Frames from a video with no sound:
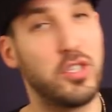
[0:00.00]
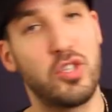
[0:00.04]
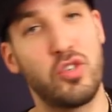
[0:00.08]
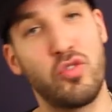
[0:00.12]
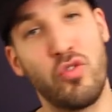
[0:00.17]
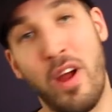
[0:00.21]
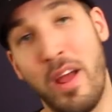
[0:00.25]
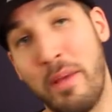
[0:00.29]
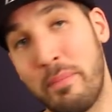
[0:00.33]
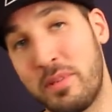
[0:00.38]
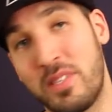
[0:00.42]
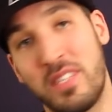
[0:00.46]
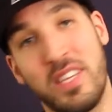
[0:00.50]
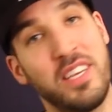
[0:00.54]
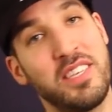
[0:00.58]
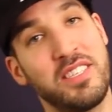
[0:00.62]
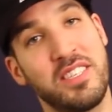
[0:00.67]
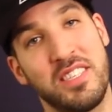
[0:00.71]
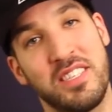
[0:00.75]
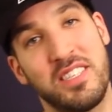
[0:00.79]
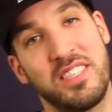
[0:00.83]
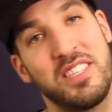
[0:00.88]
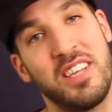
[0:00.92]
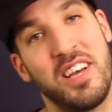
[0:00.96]
Stripe
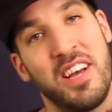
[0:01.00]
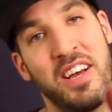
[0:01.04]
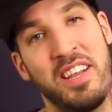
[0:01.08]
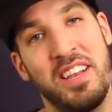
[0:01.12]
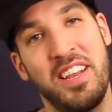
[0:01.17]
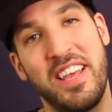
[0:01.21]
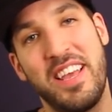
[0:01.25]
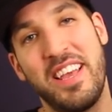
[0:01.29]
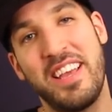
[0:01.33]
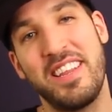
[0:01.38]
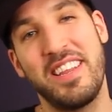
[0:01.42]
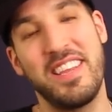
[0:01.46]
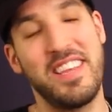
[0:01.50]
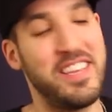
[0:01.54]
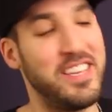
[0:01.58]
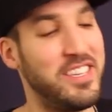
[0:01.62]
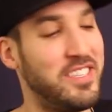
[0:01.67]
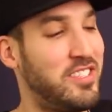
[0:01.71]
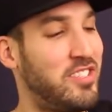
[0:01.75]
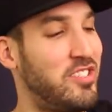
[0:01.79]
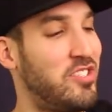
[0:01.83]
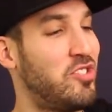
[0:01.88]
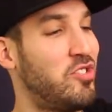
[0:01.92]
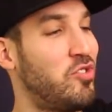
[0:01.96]
season, son. It
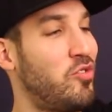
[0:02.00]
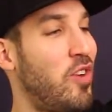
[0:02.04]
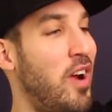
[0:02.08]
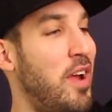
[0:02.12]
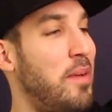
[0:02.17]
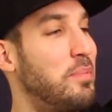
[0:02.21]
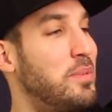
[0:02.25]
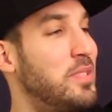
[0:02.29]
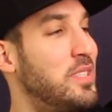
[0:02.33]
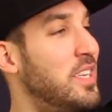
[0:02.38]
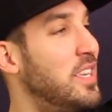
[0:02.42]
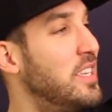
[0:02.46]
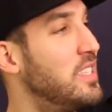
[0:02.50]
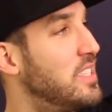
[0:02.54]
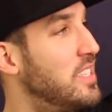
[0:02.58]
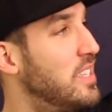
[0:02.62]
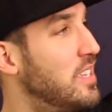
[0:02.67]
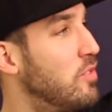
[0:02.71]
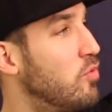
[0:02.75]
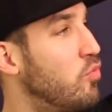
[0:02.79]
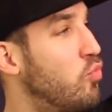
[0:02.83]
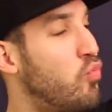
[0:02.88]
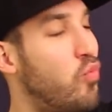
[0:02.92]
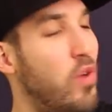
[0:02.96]
is stripe
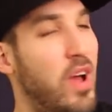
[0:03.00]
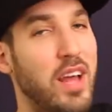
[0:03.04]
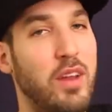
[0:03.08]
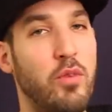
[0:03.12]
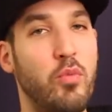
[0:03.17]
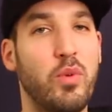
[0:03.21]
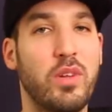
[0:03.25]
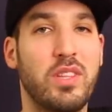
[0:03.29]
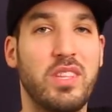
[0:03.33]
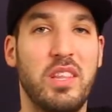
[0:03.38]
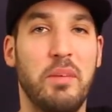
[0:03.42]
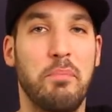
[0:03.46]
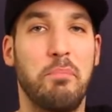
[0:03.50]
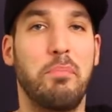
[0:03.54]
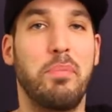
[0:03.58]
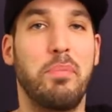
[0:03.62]
season. Red with the